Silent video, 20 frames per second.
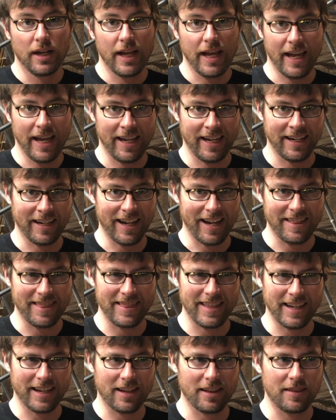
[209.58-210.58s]
And I
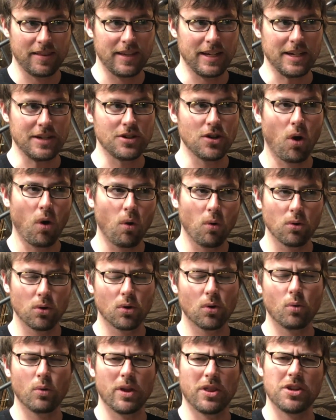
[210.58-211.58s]
think the
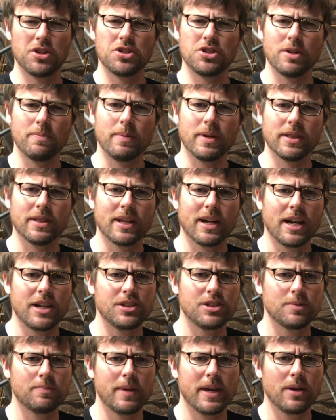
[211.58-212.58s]
total with shipping that I
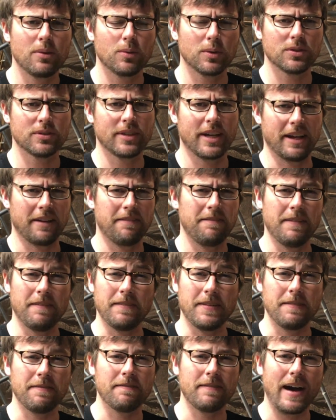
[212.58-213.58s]
spent was like
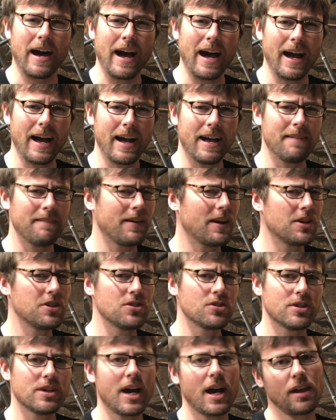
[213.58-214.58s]

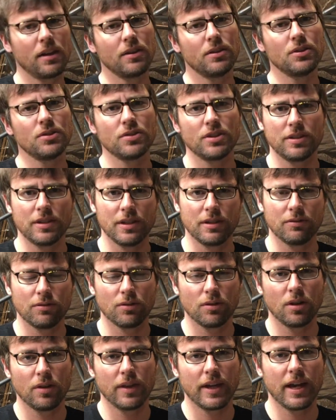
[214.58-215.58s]
$5,500, I think,
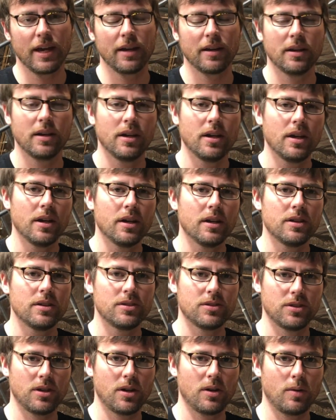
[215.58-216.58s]
for all that.
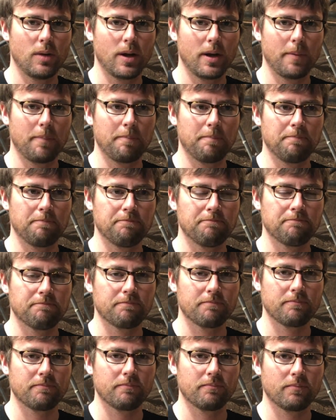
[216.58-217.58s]
So,
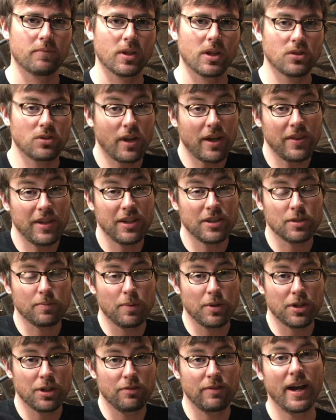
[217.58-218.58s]
so I think it's a
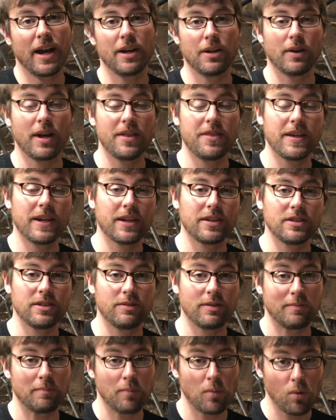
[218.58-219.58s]
pretty good value. I think it's
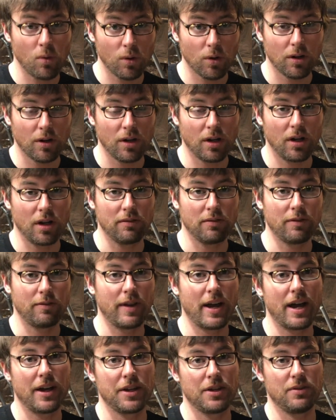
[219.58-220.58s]
even more of a
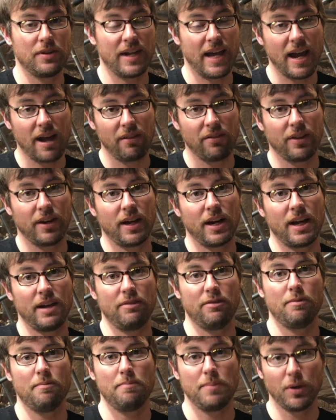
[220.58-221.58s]
value now that
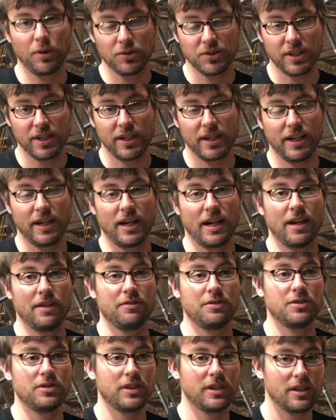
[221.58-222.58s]
I've built it and
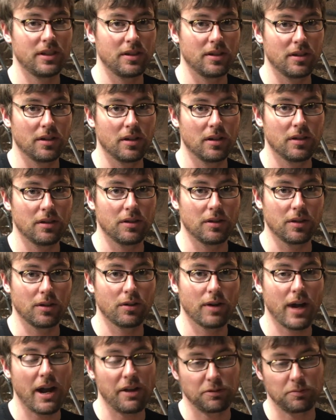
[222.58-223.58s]
I've seen the
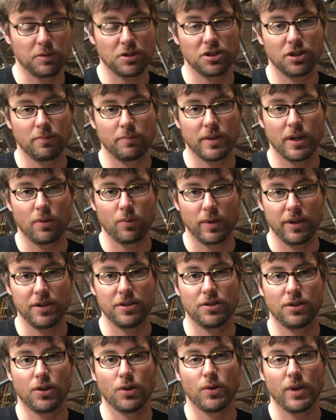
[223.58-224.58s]
craftsmanship that went
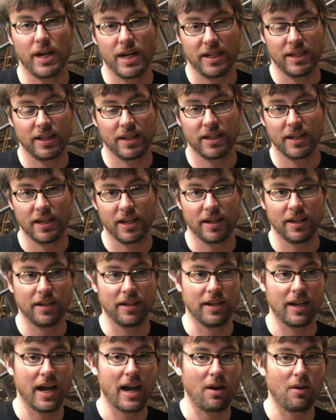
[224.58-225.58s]
into creating the kit
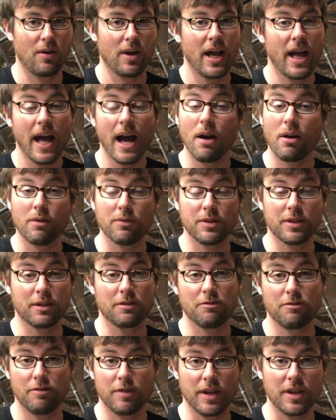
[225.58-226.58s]
and how everything
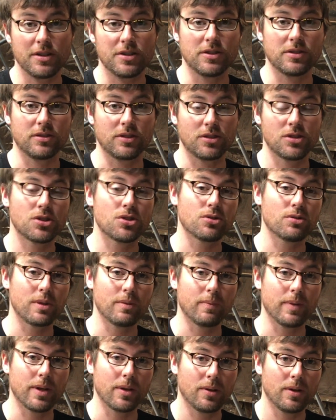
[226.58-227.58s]
fit just extremely